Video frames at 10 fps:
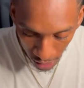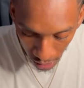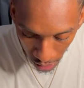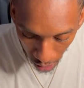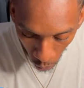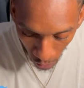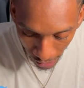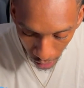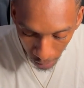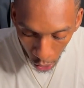This is a
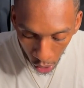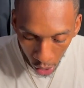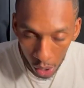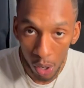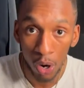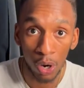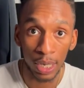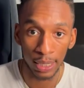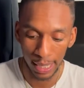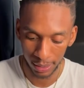wake up call,
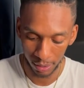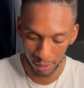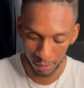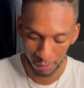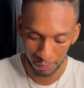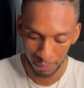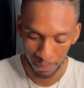collective.